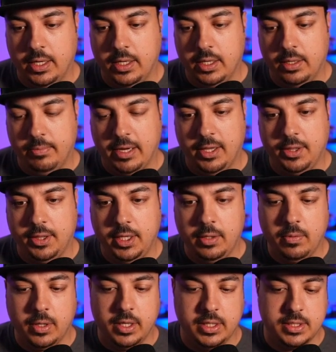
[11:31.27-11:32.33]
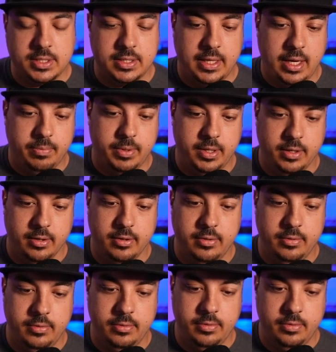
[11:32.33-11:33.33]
I think we're going to snap here.